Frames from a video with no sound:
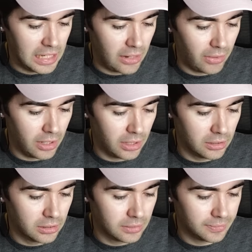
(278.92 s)
Ariana.
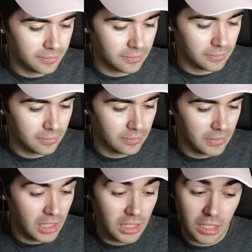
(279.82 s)

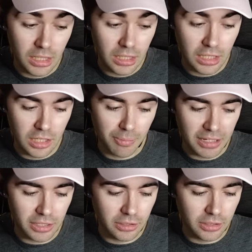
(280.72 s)

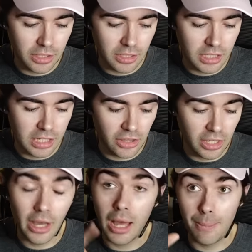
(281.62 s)
Spectacles.
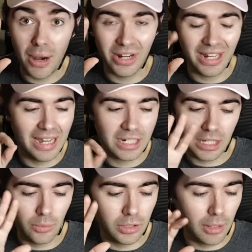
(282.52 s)
Cynthia. American
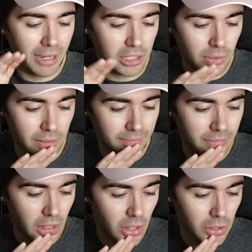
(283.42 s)
accent. We'll come back to it.
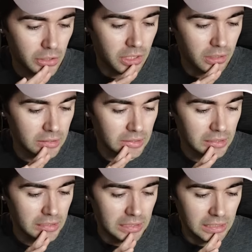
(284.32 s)
Oz.
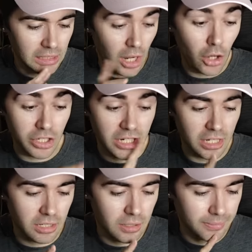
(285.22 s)

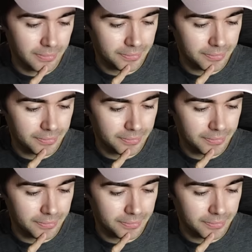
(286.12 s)
Ozdust.